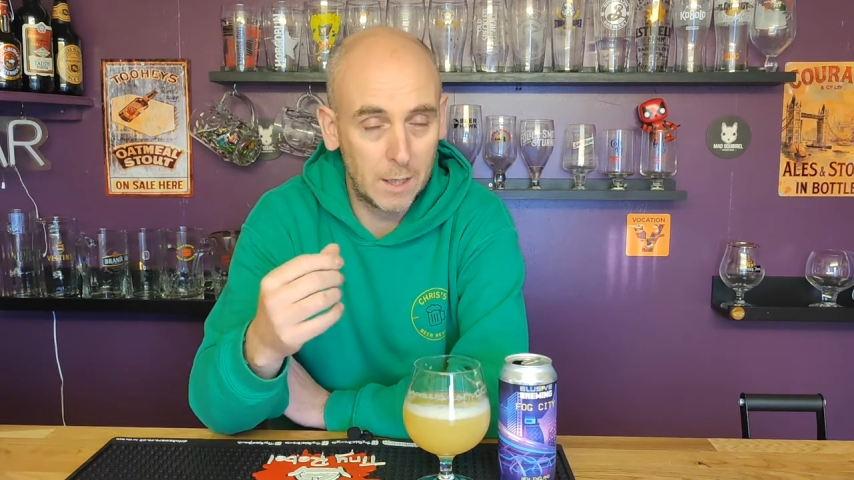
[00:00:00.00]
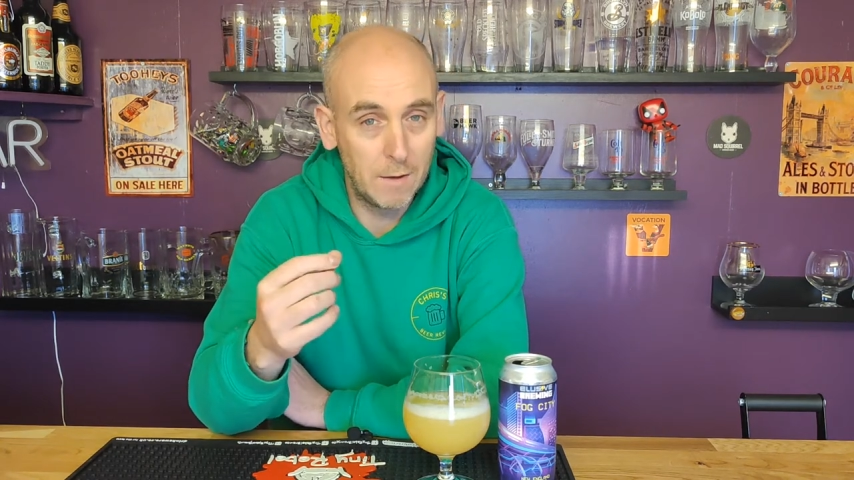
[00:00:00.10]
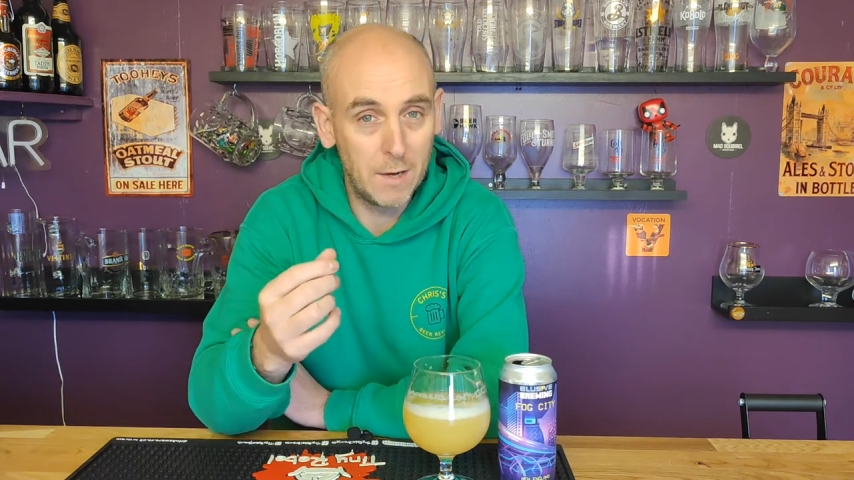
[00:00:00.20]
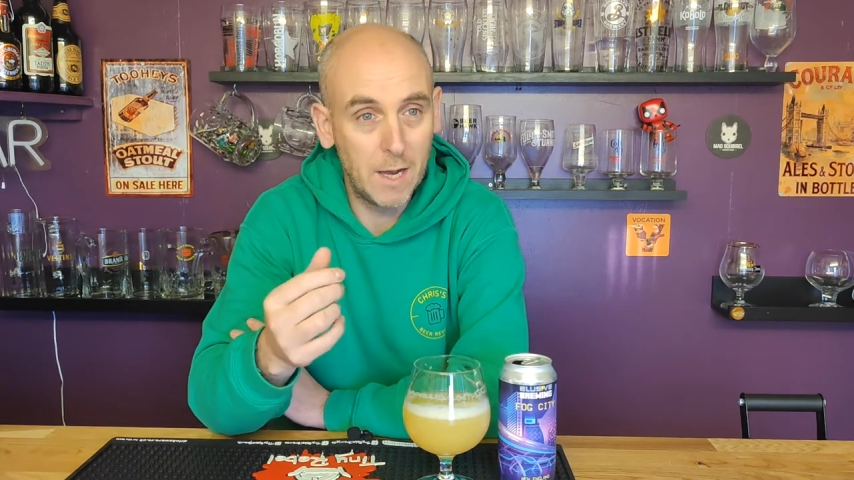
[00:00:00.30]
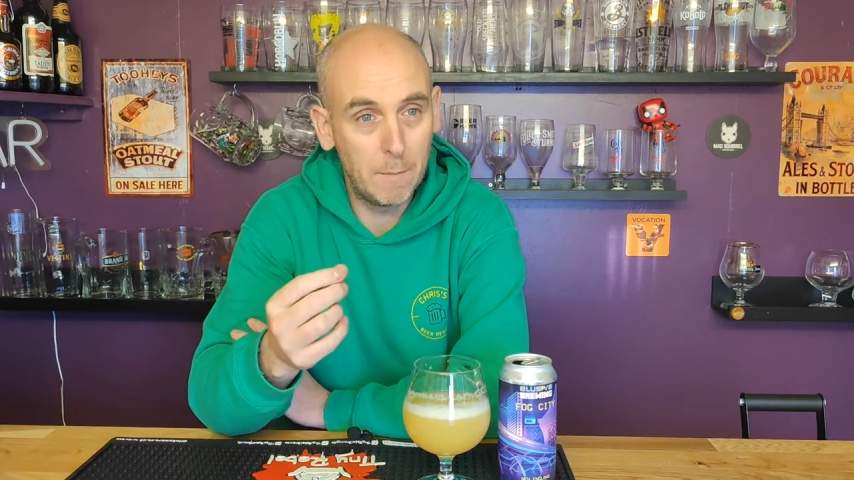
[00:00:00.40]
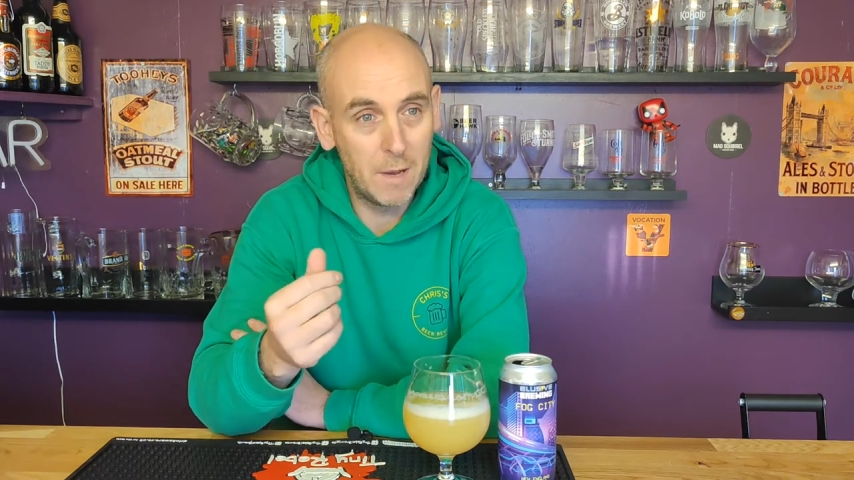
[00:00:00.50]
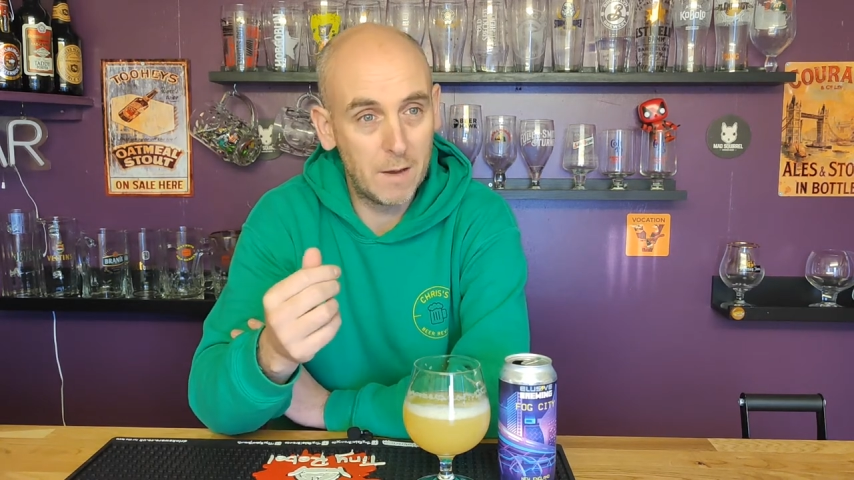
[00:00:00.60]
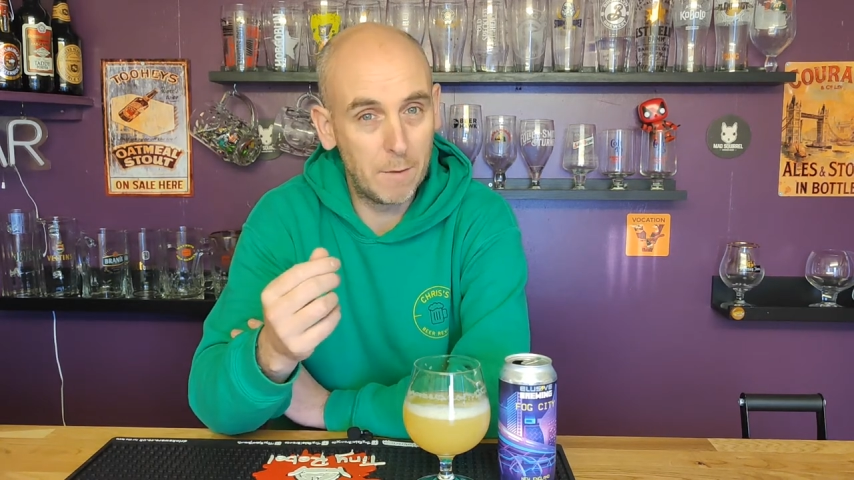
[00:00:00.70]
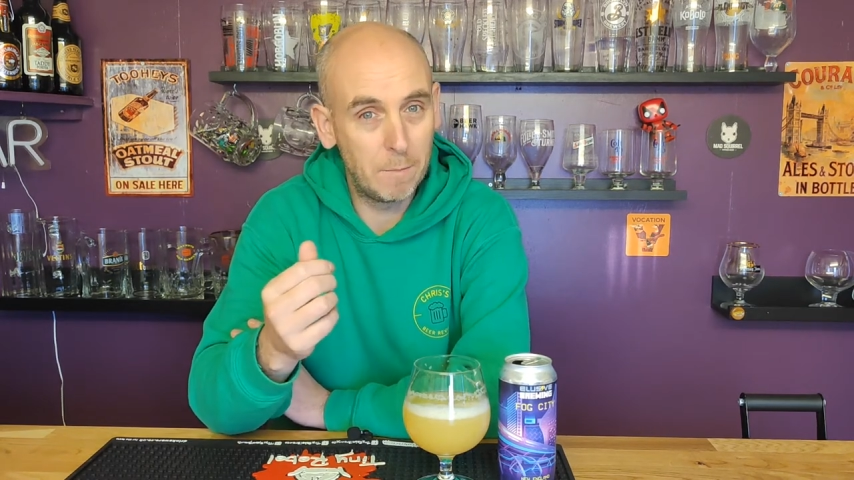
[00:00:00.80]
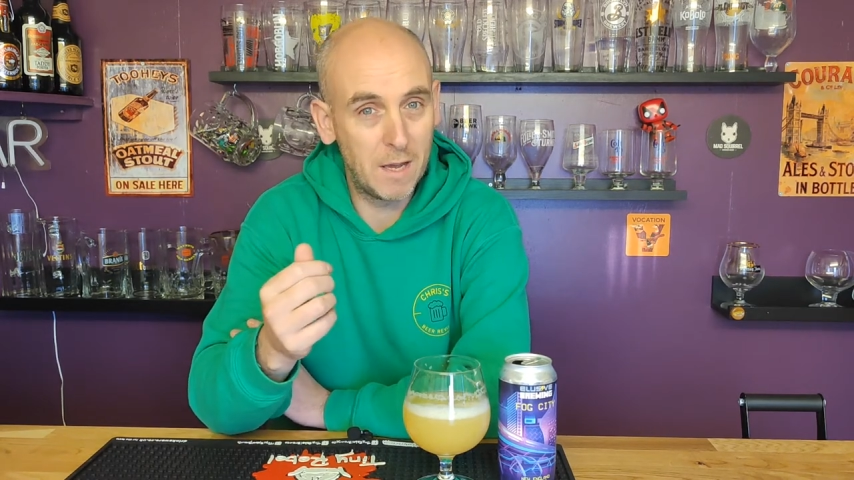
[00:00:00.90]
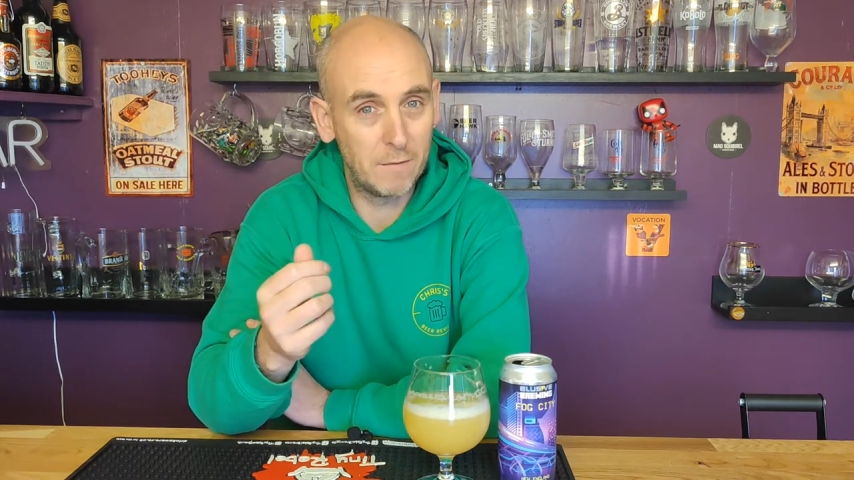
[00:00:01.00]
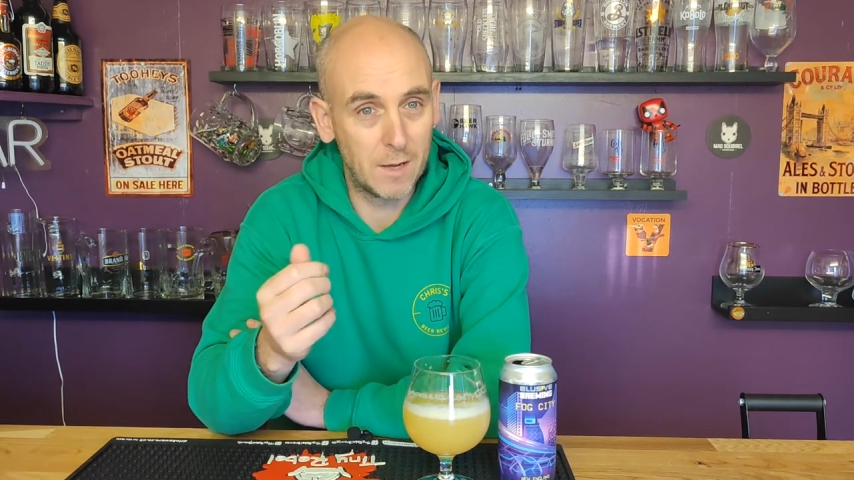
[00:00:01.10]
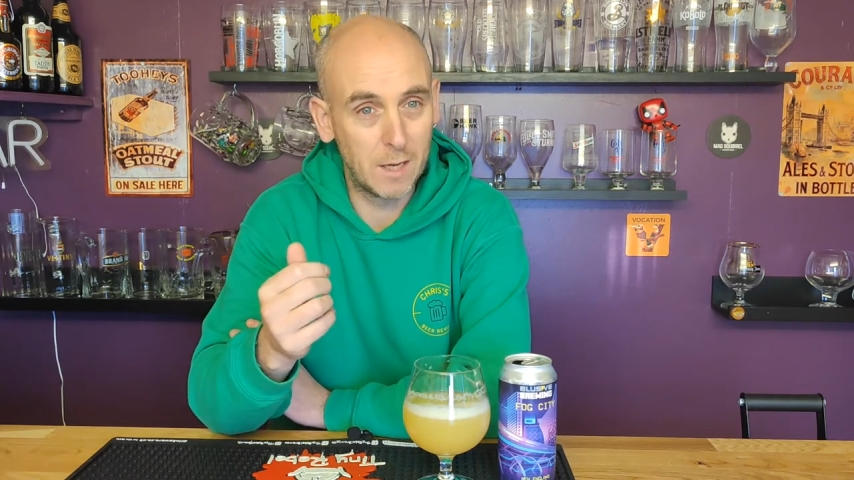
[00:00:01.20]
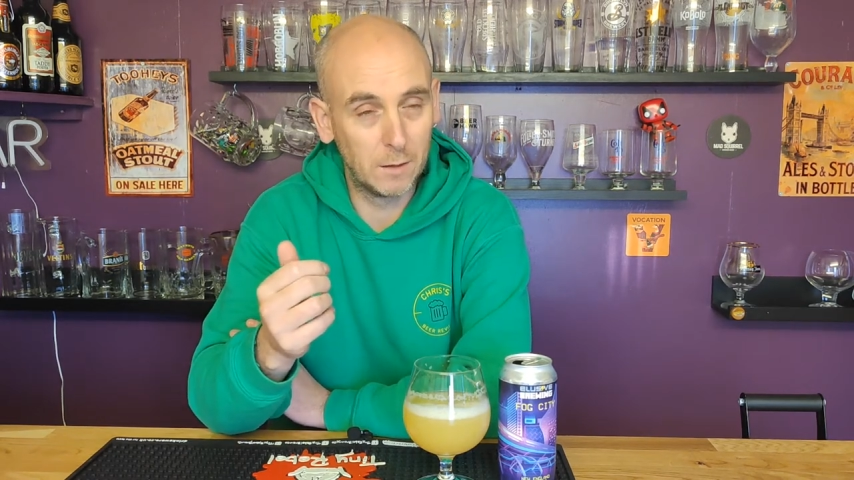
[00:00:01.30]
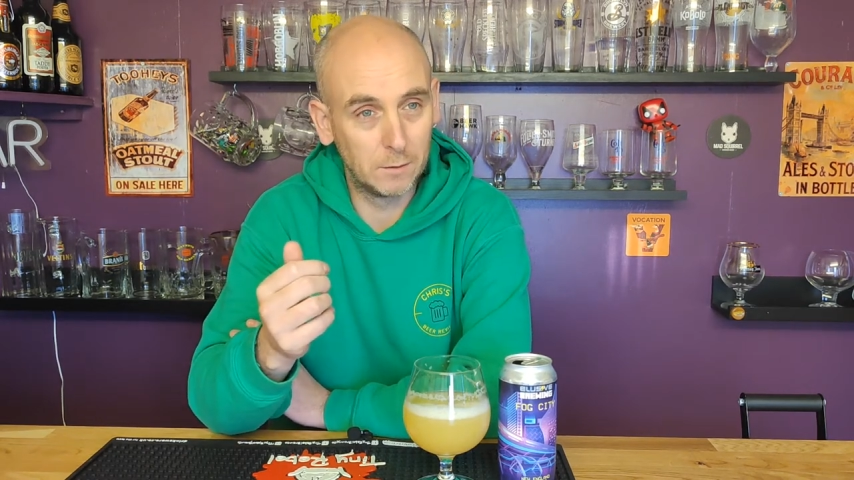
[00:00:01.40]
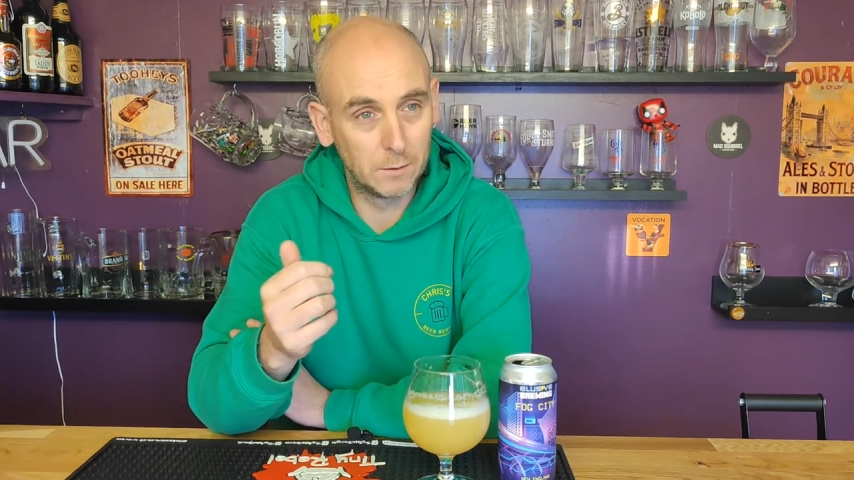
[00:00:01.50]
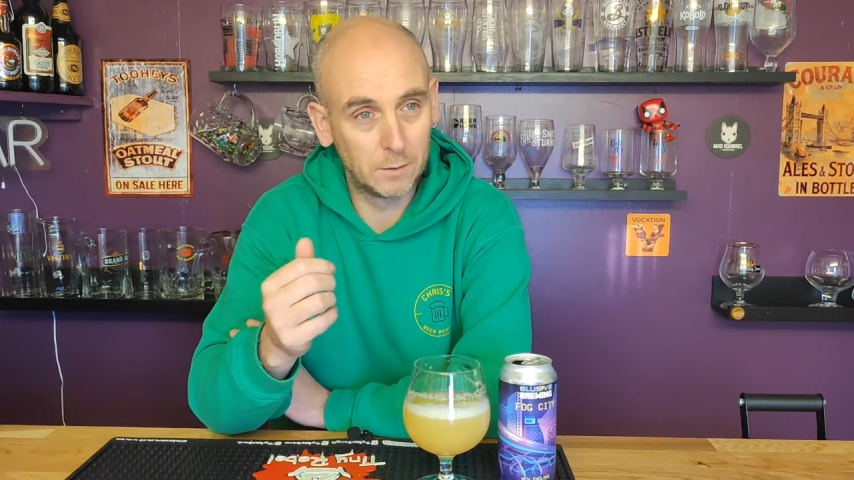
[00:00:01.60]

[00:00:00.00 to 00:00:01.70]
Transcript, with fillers: giving it a bit of a piffy